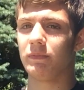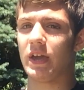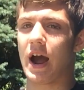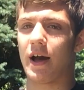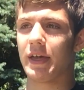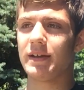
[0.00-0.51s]

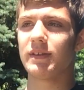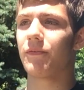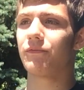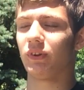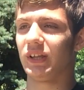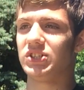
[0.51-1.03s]
yeah, they
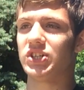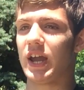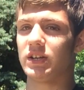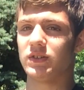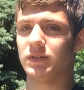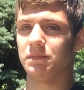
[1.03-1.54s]
definitely
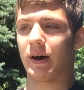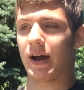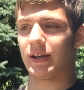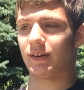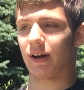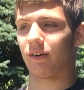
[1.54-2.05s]
changed
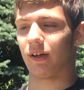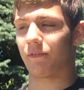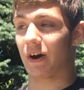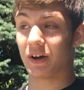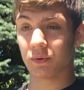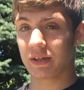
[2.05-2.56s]
my entire
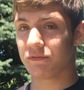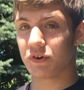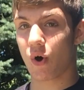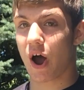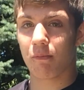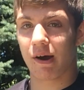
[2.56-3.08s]
life. I don't even
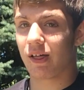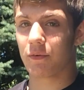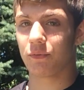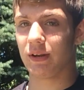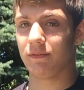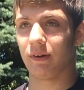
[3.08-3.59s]
know how my
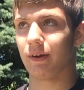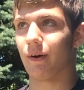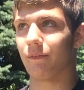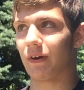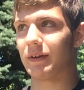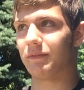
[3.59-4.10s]
life would even
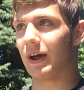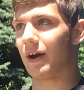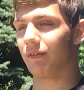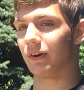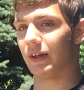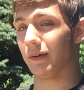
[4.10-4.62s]
go if I even
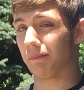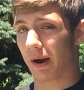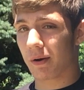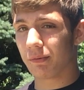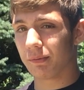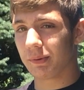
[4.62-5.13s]
have her in it.
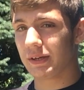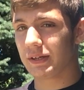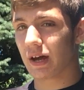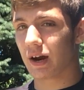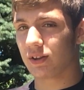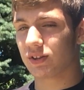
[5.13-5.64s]

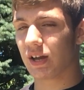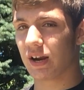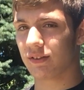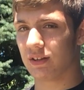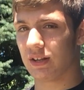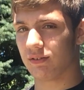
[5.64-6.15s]
Probably not as good
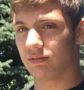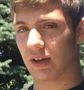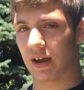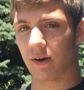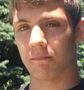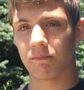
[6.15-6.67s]
as it is
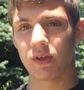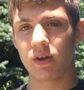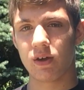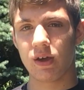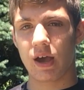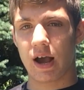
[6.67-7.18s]
now.
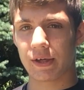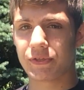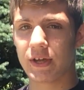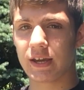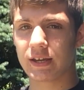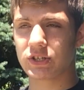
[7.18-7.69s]
I
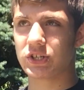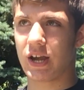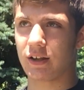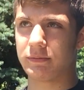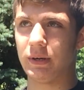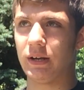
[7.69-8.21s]
think she
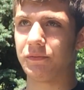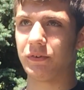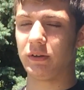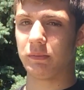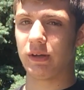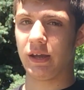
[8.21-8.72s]
has
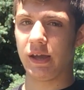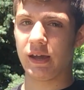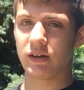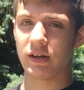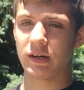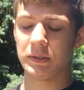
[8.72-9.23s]
benefited
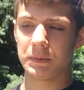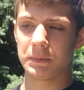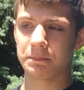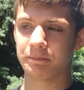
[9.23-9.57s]
me, and